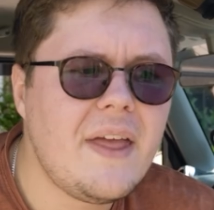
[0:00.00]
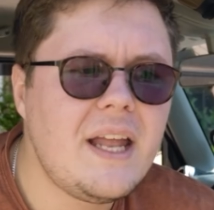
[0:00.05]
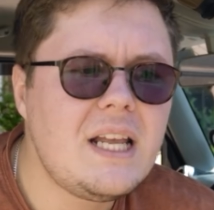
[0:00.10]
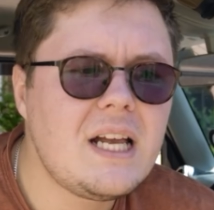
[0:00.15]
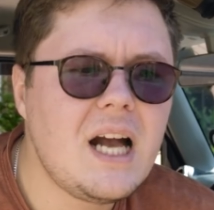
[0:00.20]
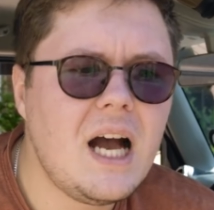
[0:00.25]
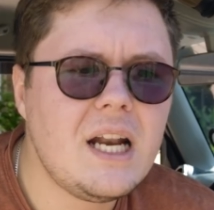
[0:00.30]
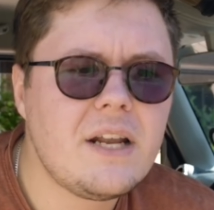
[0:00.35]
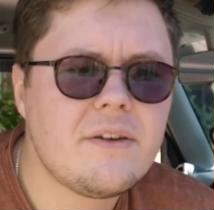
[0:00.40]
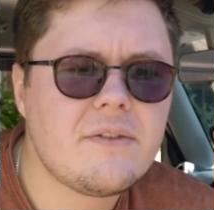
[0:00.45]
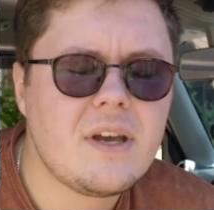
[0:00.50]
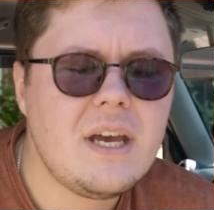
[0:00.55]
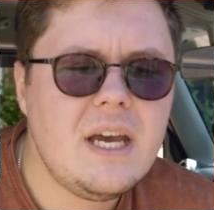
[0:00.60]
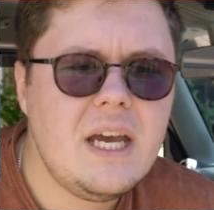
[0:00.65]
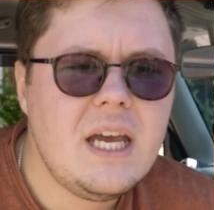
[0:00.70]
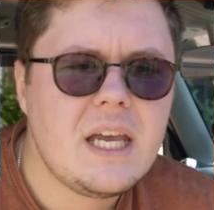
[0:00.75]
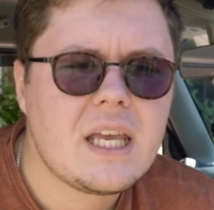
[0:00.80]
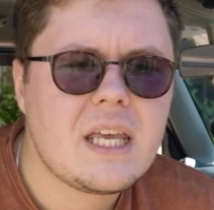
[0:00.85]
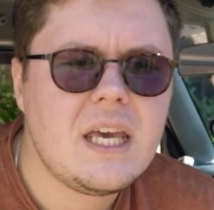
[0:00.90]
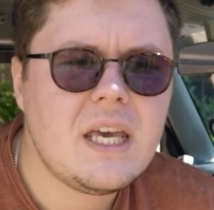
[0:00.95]
that kind of
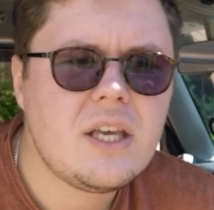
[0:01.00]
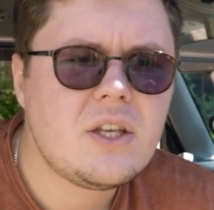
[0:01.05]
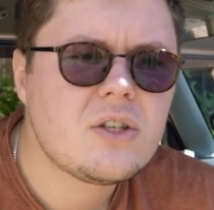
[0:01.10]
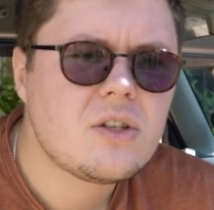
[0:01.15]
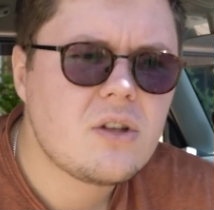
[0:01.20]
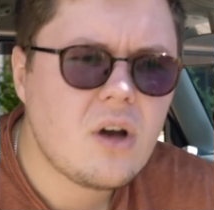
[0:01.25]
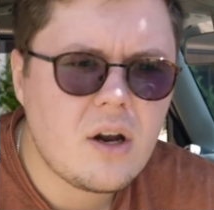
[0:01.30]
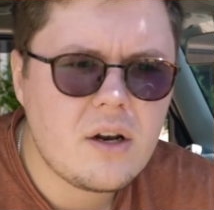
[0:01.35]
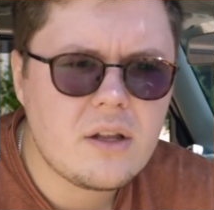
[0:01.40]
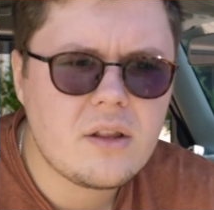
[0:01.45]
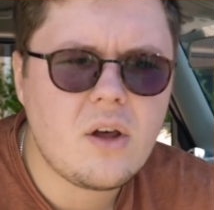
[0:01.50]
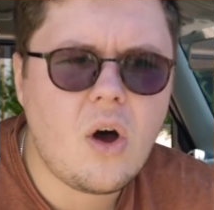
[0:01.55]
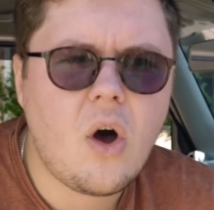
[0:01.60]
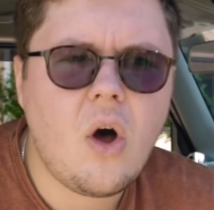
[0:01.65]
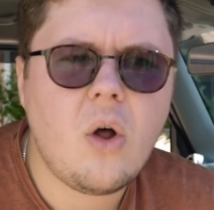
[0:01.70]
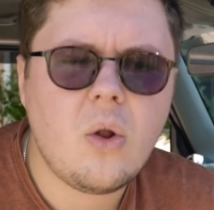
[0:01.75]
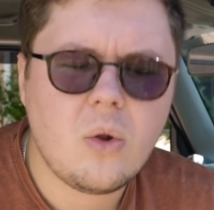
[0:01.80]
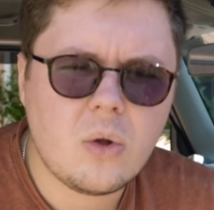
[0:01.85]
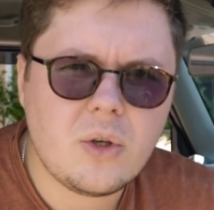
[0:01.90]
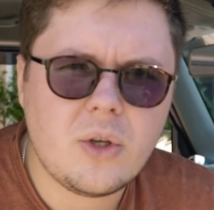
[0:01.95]
kick-started the
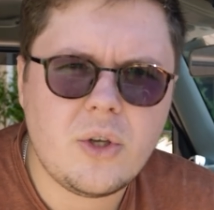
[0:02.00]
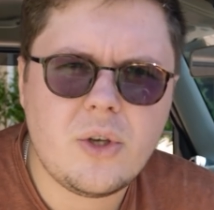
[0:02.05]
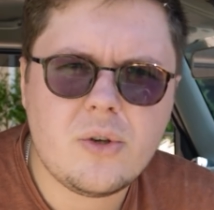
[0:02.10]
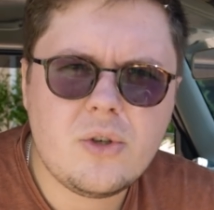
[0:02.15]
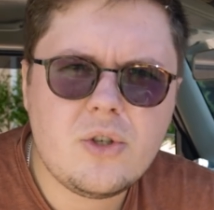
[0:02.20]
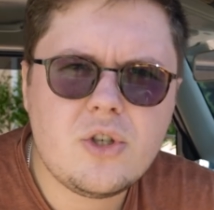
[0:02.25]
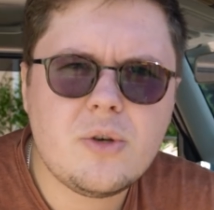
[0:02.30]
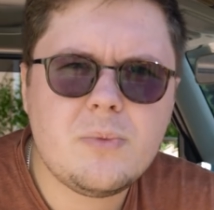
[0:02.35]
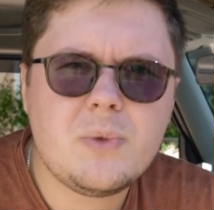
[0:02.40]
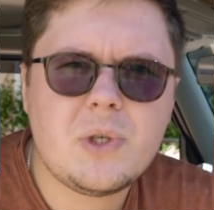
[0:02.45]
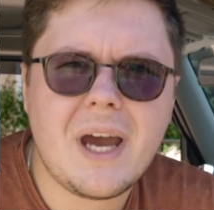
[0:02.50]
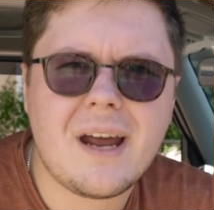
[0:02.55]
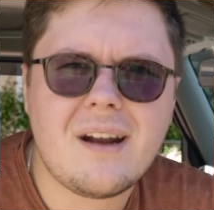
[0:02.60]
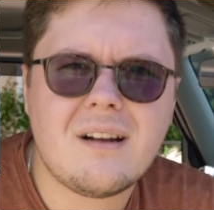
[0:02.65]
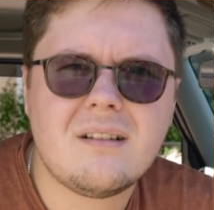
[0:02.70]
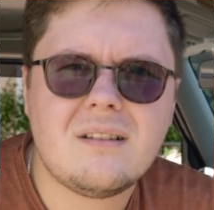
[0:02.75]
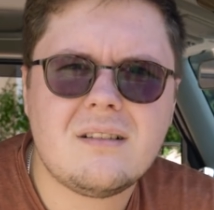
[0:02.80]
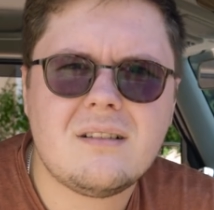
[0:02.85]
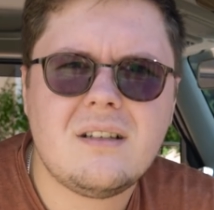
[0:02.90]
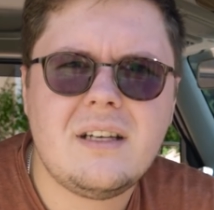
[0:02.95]
whole YouTube
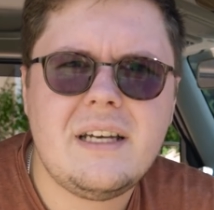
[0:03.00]
channel.